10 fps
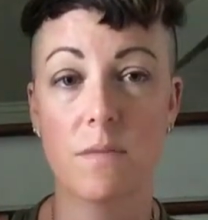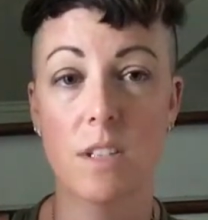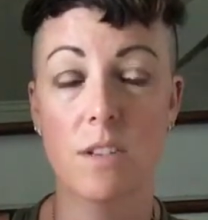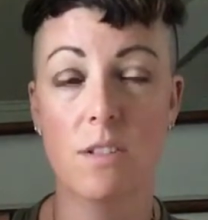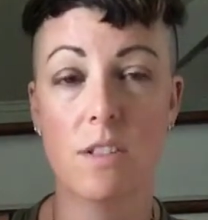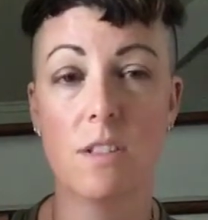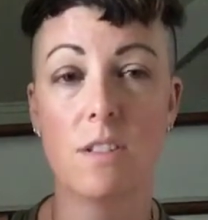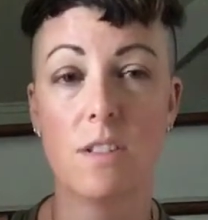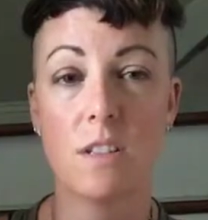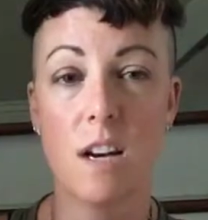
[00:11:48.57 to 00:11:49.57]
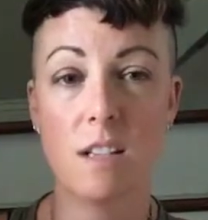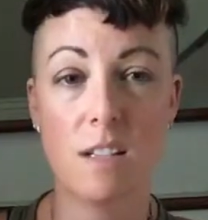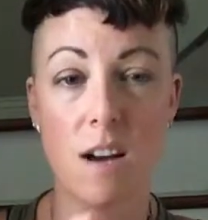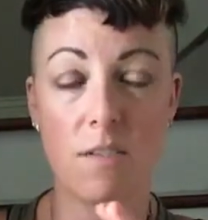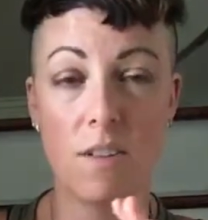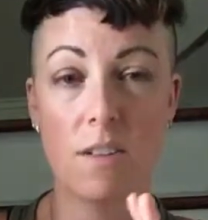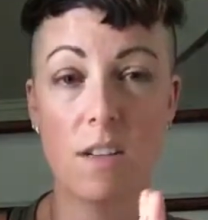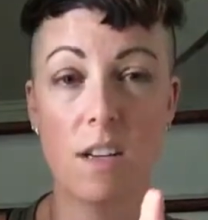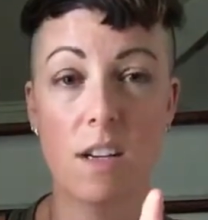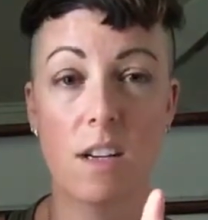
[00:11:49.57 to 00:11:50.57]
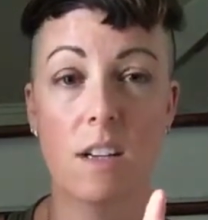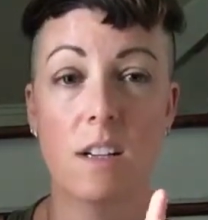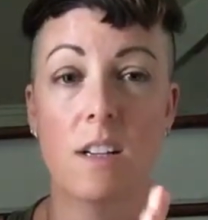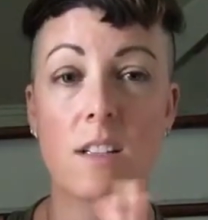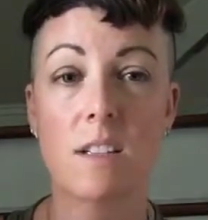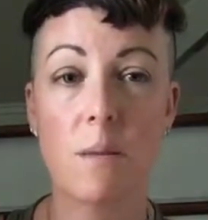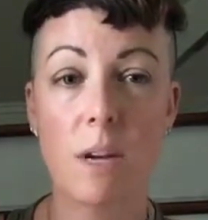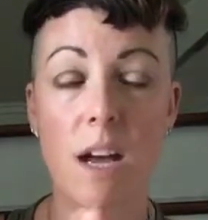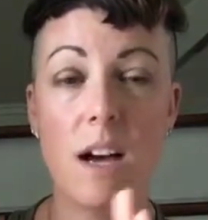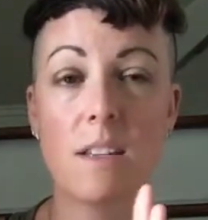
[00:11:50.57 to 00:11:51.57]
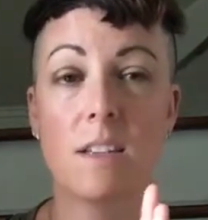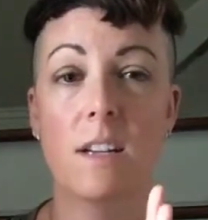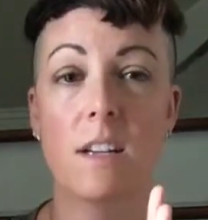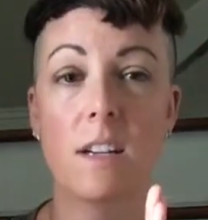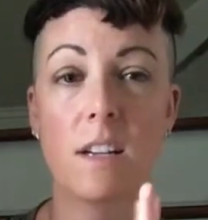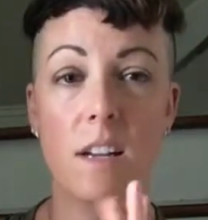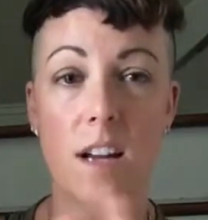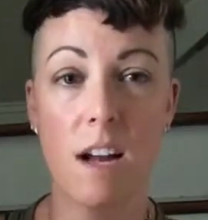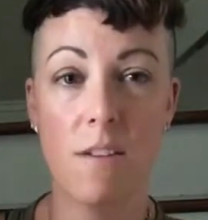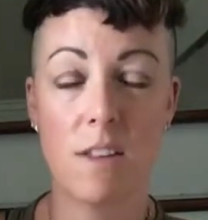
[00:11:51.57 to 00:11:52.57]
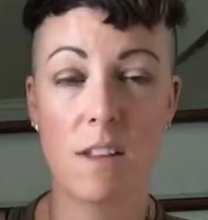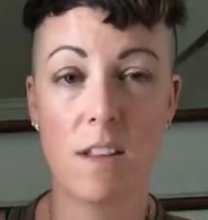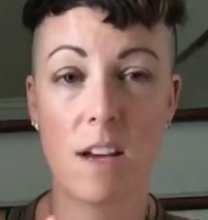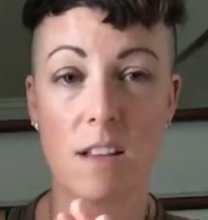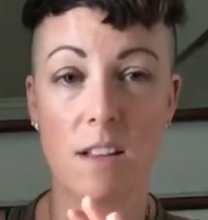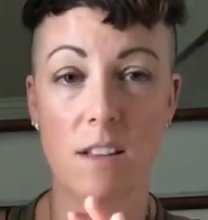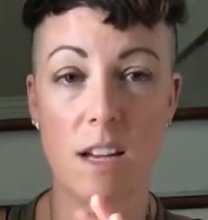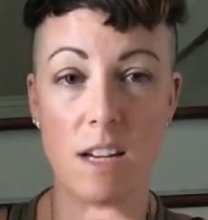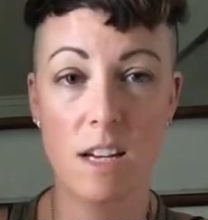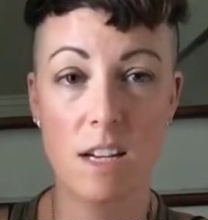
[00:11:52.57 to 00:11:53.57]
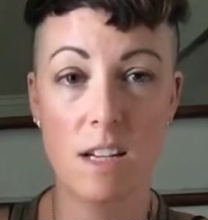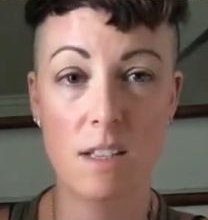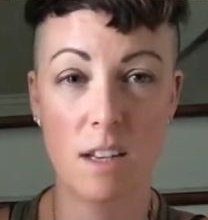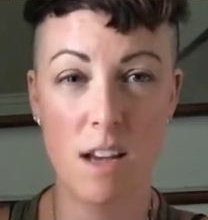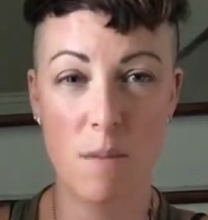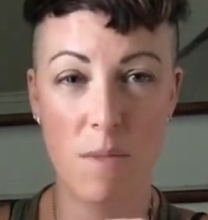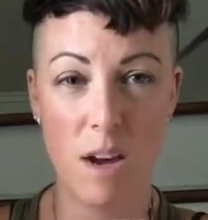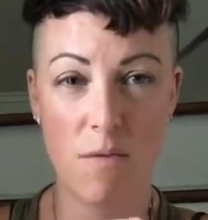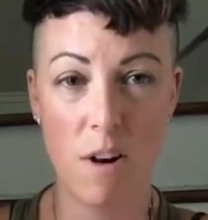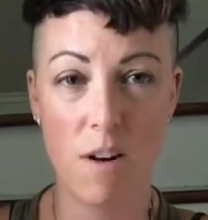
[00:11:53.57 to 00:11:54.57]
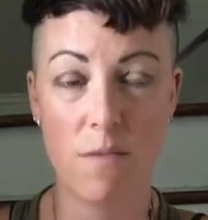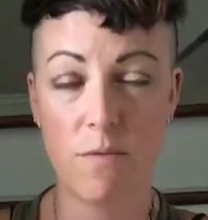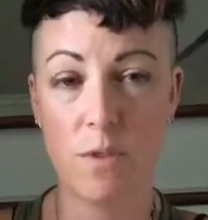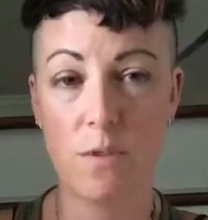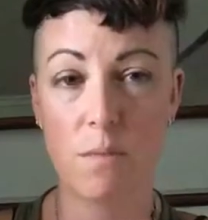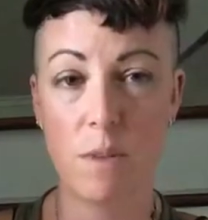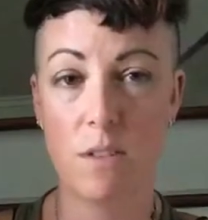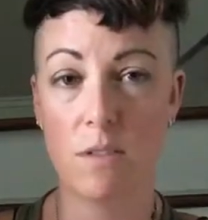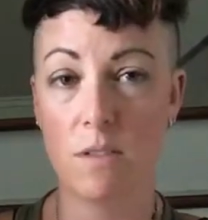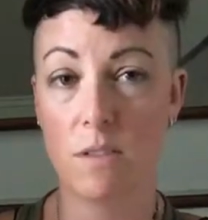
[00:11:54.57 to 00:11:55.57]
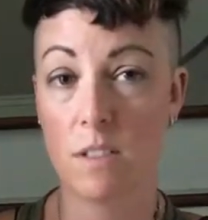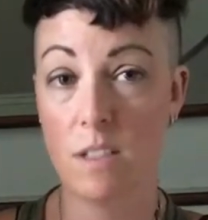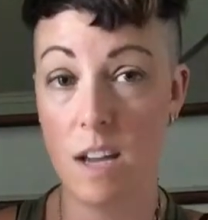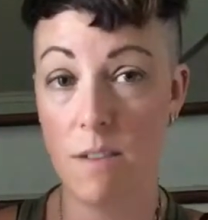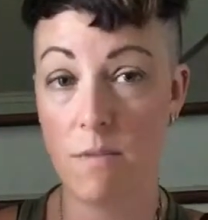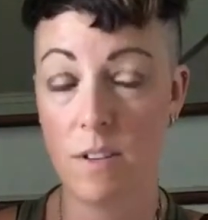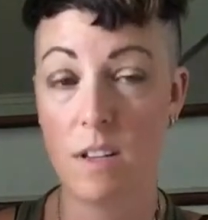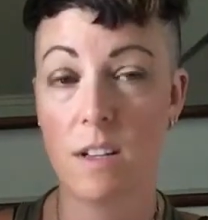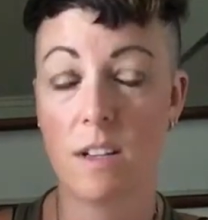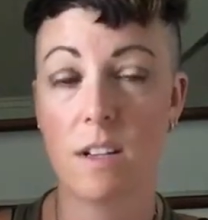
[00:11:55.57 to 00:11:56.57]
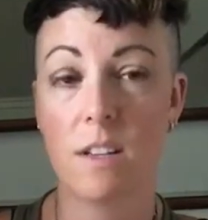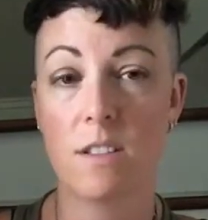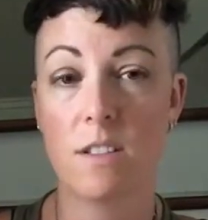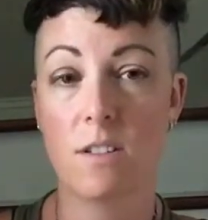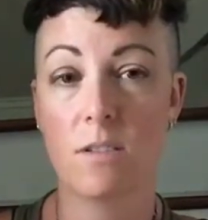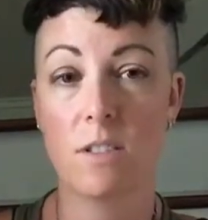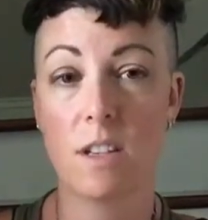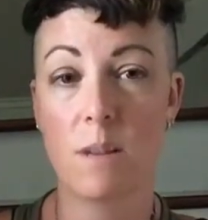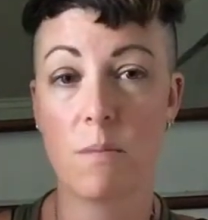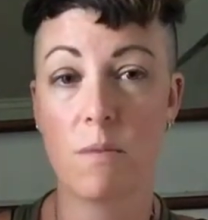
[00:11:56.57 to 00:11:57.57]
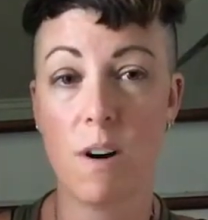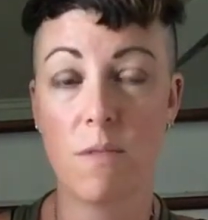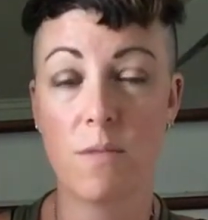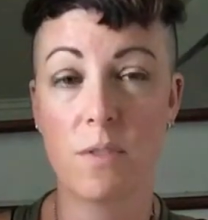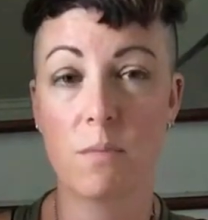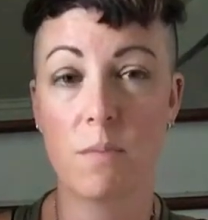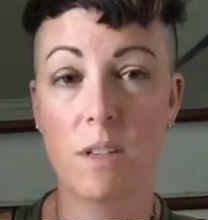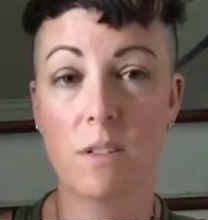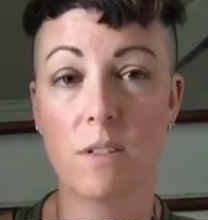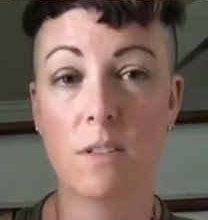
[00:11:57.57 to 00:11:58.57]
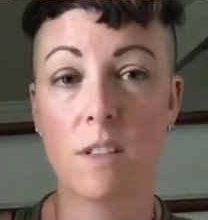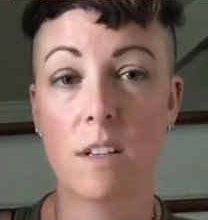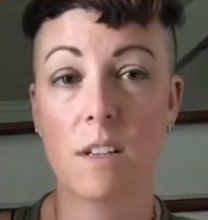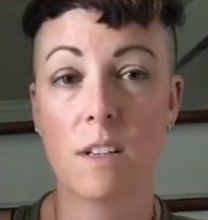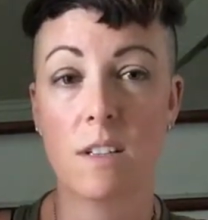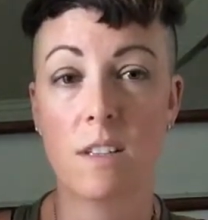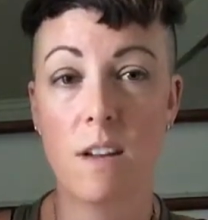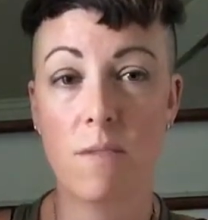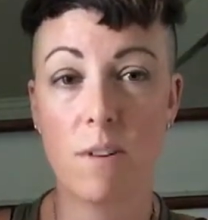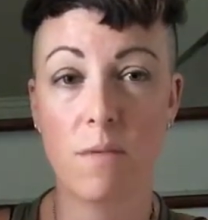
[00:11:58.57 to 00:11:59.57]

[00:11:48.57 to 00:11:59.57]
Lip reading: you know, just cuts down on the stomach acid and everything that they need to keep that raw food meal safe. So to keep a raw food meal safe and